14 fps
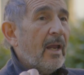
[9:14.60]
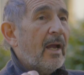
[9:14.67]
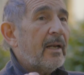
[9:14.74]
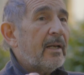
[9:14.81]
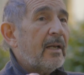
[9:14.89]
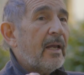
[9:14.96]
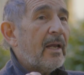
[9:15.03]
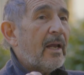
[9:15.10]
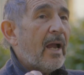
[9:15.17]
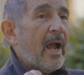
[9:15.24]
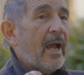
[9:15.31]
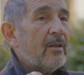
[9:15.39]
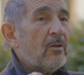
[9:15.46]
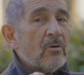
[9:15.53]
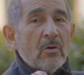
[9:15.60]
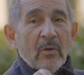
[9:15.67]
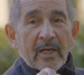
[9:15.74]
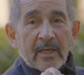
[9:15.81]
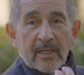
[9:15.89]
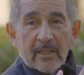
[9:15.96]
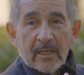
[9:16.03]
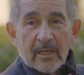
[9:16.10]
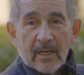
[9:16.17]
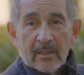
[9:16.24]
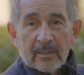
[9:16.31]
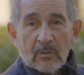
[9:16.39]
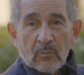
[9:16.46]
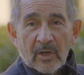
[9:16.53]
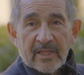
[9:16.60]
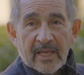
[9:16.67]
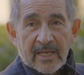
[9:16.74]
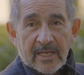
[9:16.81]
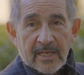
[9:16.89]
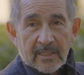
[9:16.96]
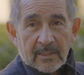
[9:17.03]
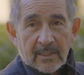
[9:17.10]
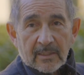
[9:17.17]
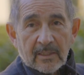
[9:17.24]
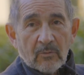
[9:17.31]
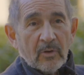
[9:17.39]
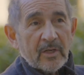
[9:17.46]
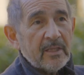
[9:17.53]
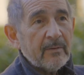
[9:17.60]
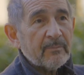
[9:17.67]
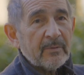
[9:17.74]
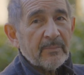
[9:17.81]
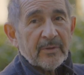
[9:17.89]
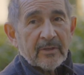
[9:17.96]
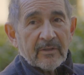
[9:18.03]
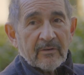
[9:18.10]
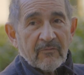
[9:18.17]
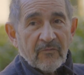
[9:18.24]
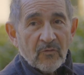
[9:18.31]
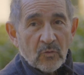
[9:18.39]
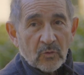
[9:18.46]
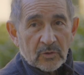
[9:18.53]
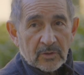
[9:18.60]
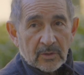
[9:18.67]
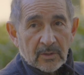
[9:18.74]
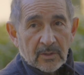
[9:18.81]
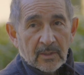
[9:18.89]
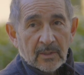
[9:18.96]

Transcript: And I don't know anything, the way they eat, the way they prepare their food,